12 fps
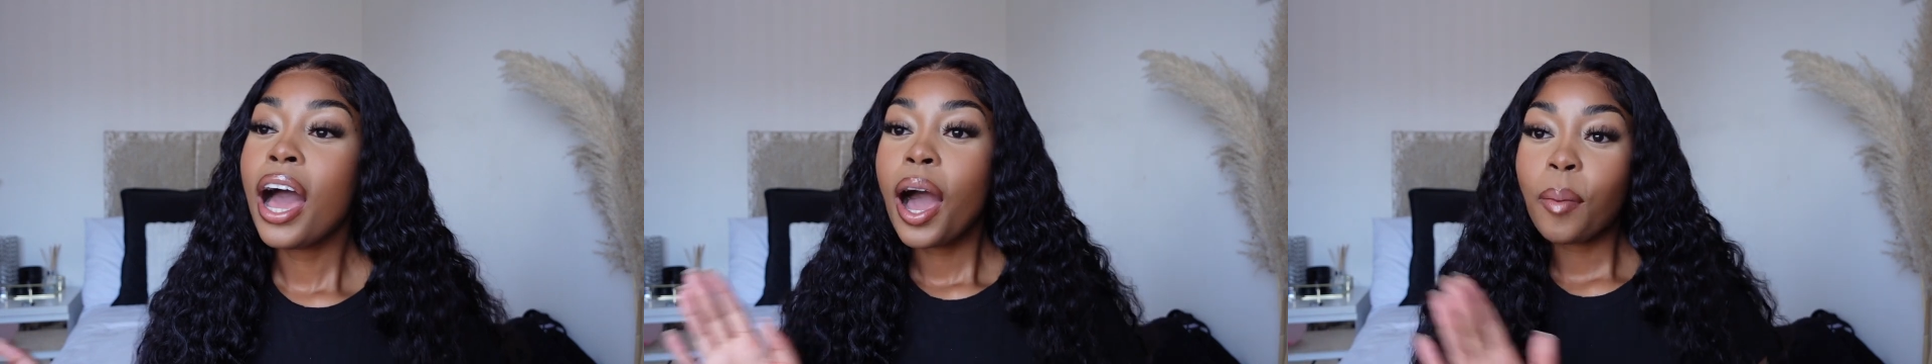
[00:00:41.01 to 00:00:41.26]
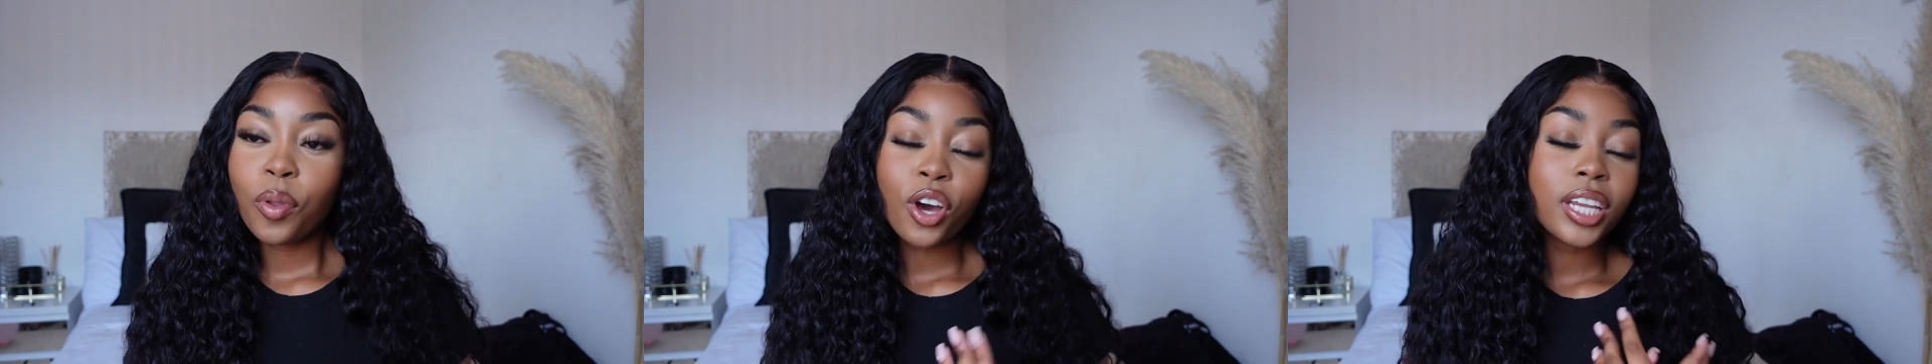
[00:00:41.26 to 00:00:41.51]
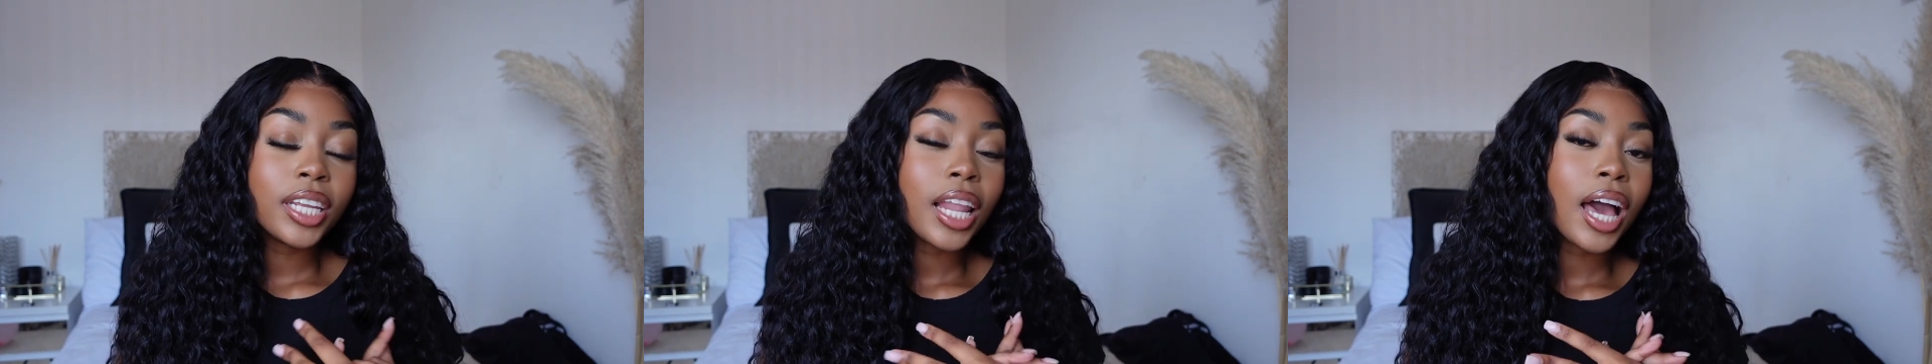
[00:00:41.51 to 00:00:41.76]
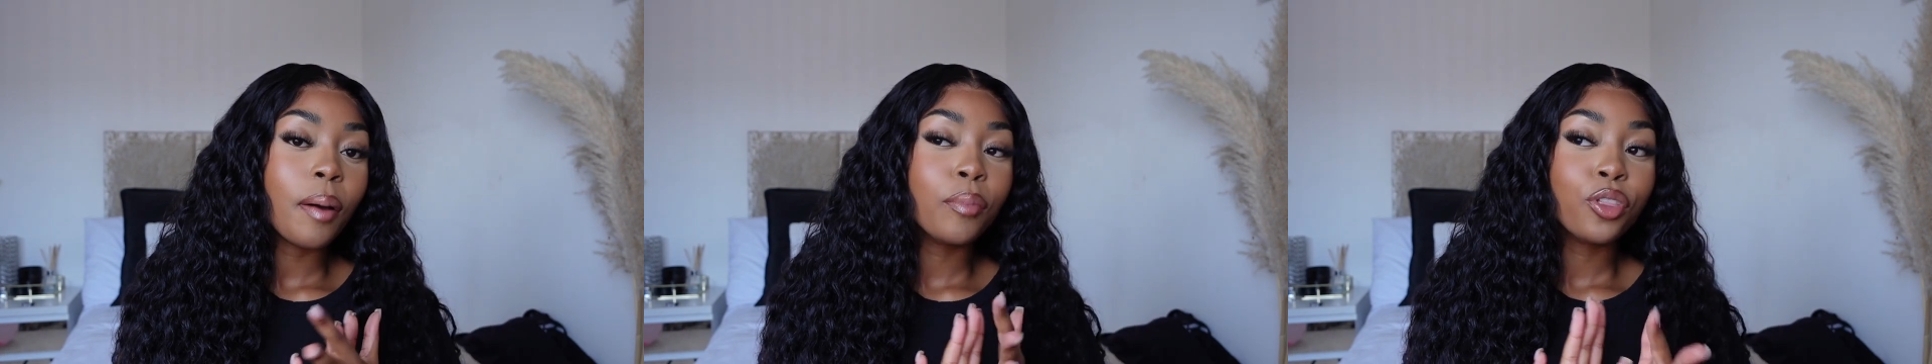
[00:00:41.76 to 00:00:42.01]
i'm not gonna
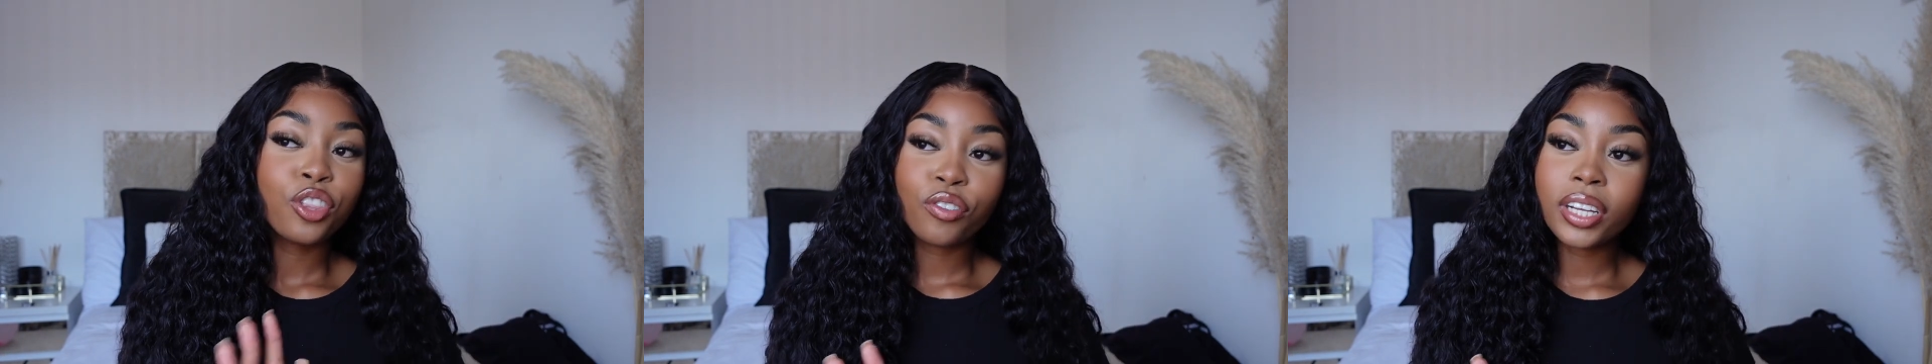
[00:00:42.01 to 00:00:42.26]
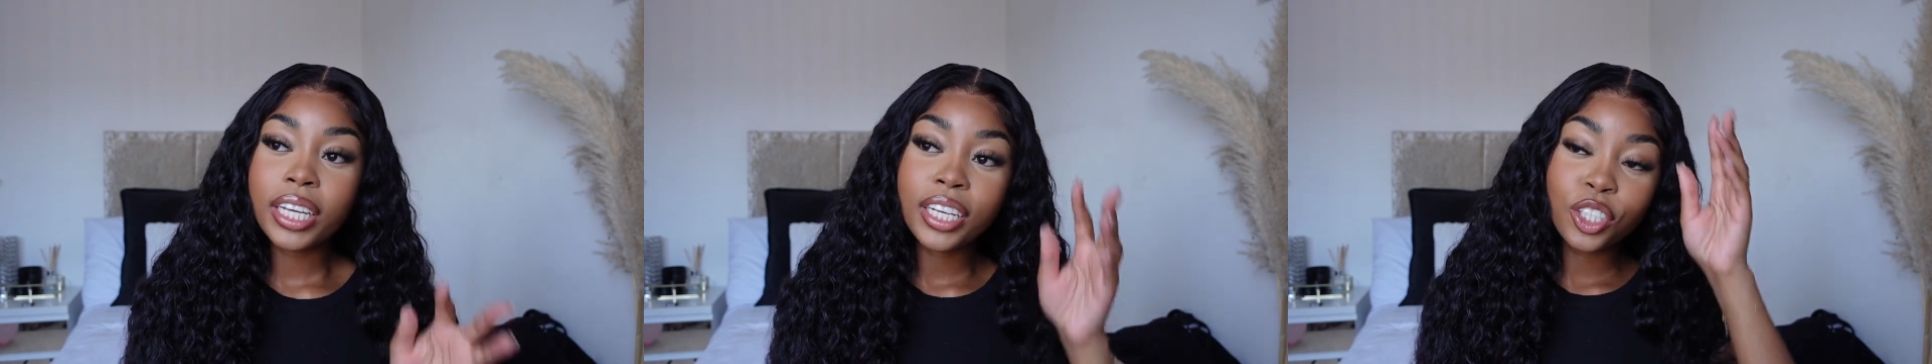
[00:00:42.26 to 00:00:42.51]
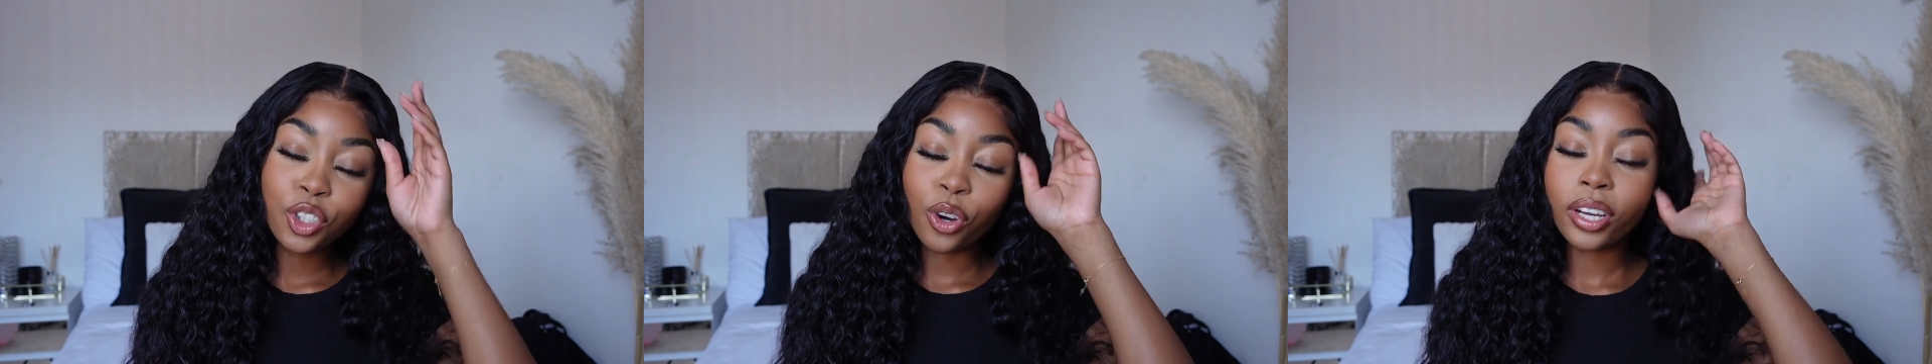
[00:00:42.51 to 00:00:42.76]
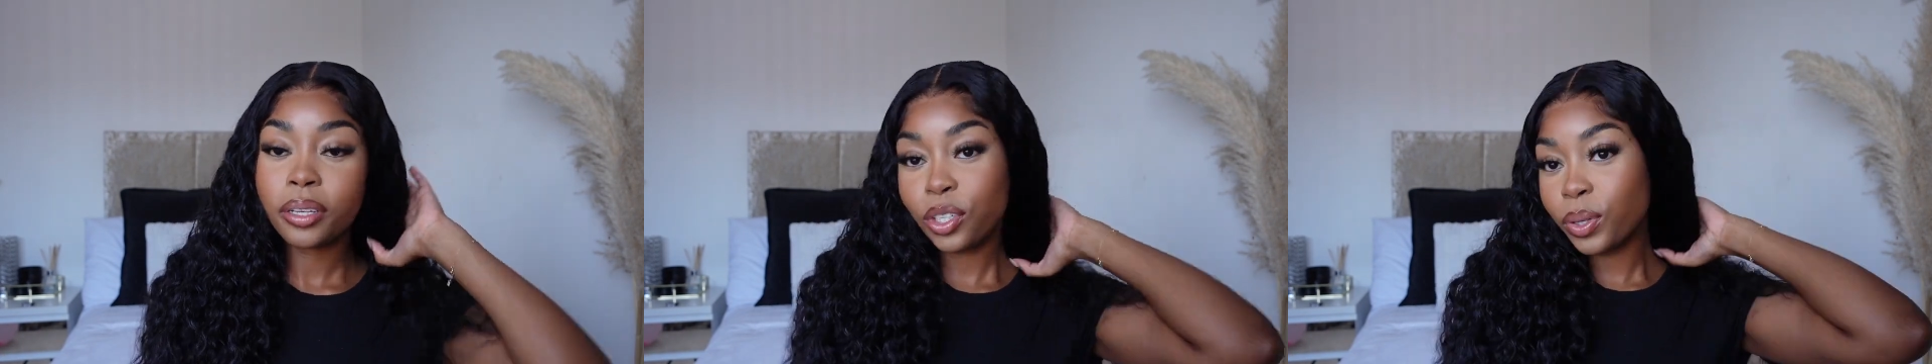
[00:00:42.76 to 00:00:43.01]
lie i'm thoroughly
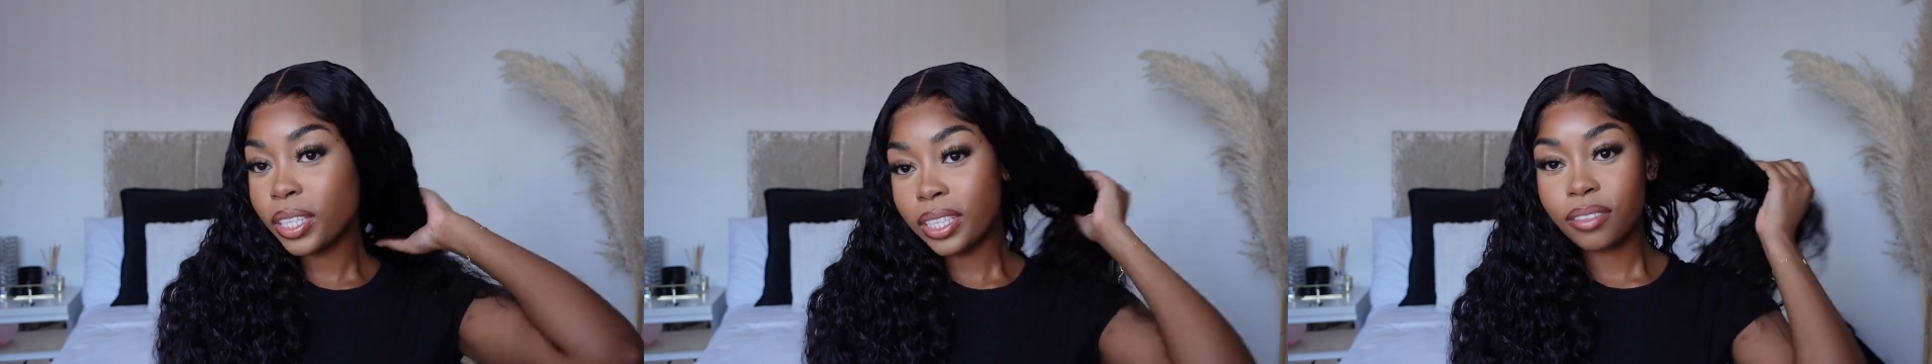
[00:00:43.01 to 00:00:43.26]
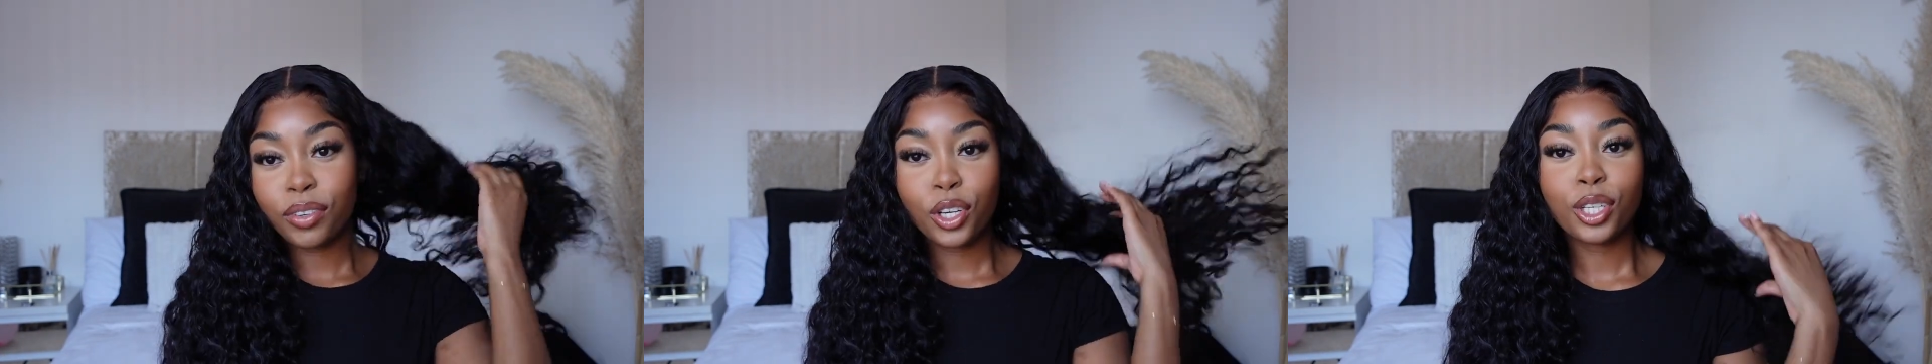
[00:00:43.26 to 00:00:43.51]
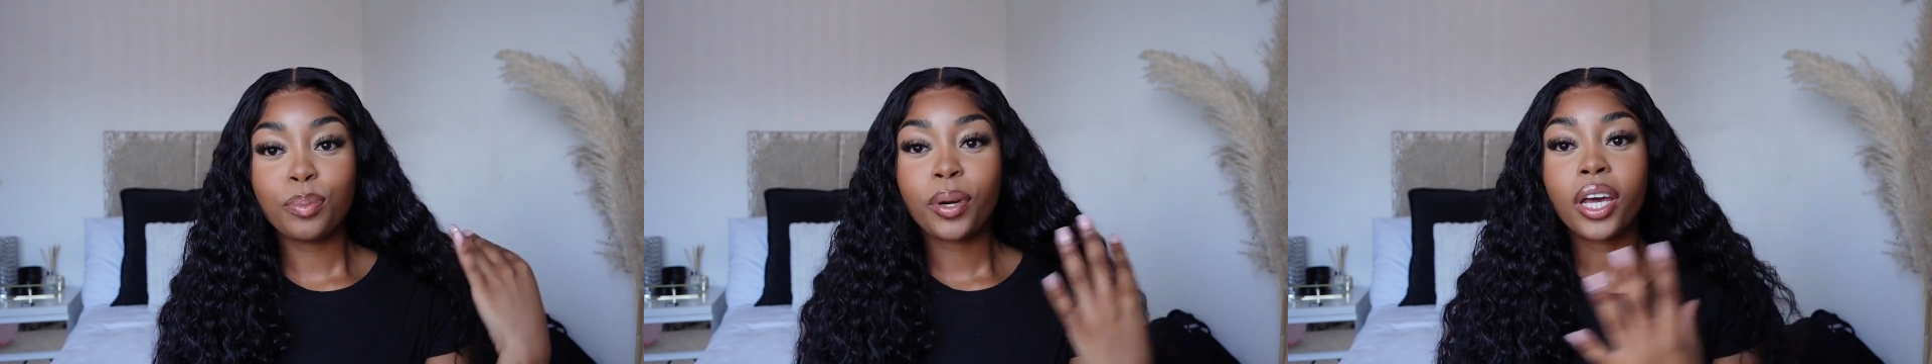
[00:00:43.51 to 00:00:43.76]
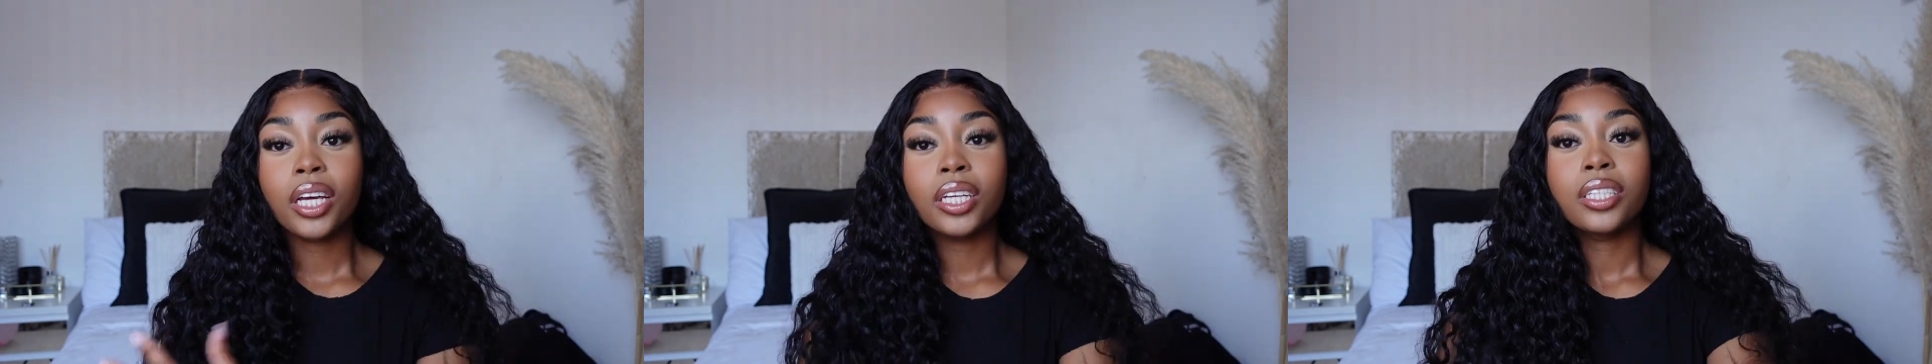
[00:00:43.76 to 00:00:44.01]
enjoying doing these videos
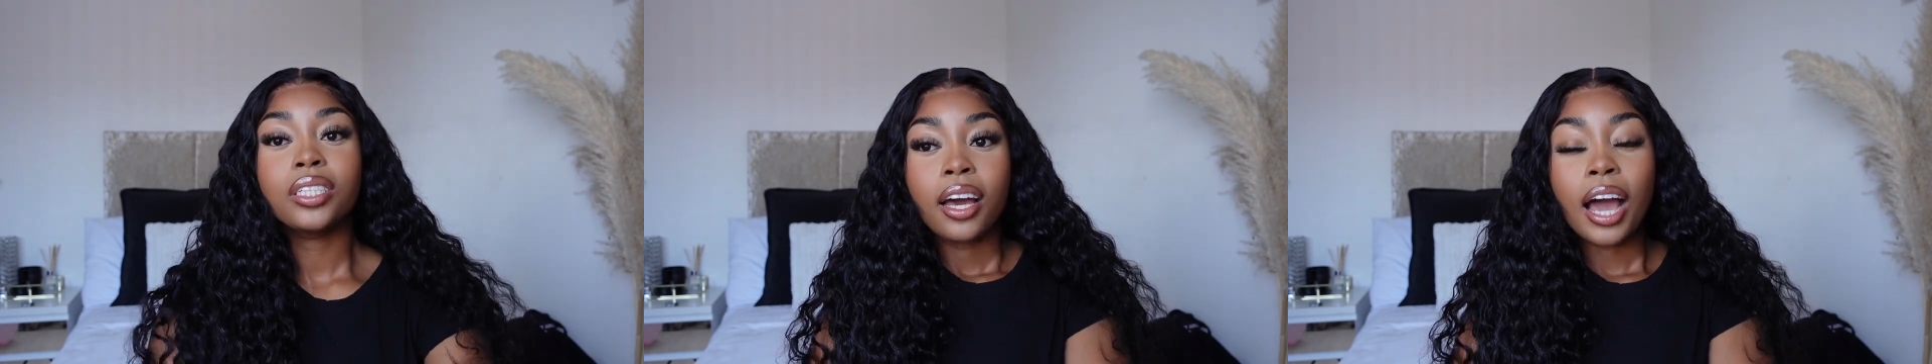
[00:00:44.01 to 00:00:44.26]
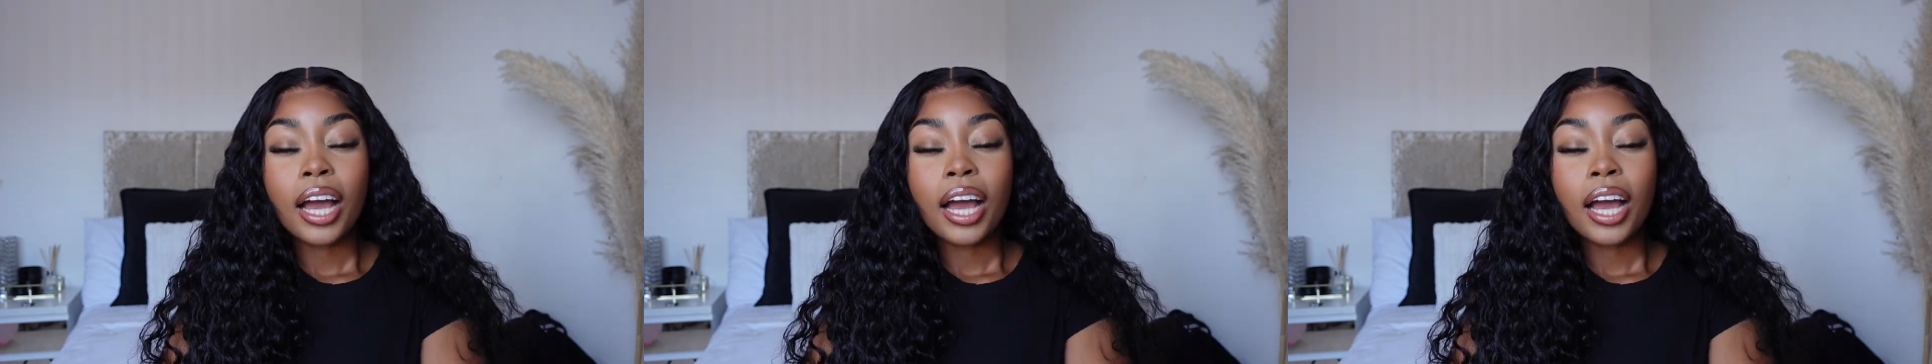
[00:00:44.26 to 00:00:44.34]
because